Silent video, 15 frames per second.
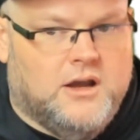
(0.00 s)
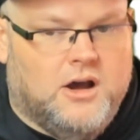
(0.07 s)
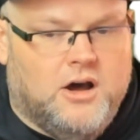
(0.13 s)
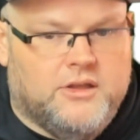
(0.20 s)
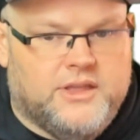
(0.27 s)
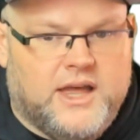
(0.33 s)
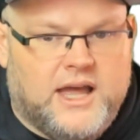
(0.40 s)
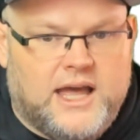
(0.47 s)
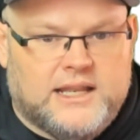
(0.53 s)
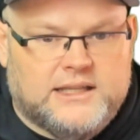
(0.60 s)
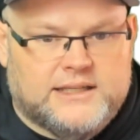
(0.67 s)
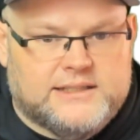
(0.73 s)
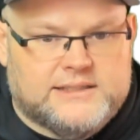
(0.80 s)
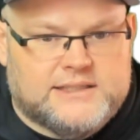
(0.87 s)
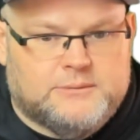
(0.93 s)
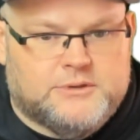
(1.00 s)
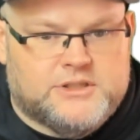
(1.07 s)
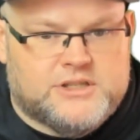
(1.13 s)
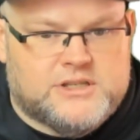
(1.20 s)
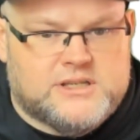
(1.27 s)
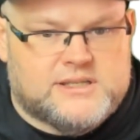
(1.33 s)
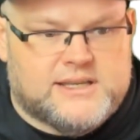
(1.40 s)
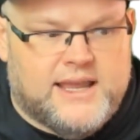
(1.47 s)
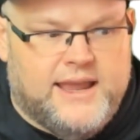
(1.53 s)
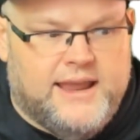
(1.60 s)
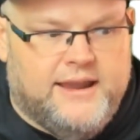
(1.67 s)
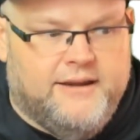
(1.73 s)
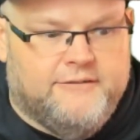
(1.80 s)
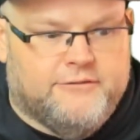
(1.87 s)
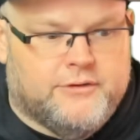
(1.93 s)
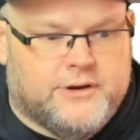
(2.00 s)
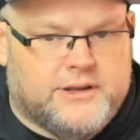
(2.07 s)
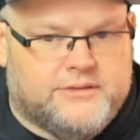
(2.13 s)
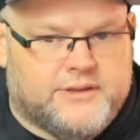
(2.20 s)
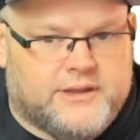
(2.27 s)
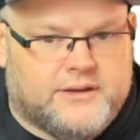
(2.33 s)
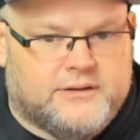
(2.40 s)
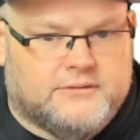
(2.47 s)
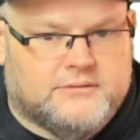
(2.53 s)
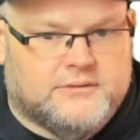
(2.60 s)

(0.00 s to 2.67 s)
all the hot linked images, everything.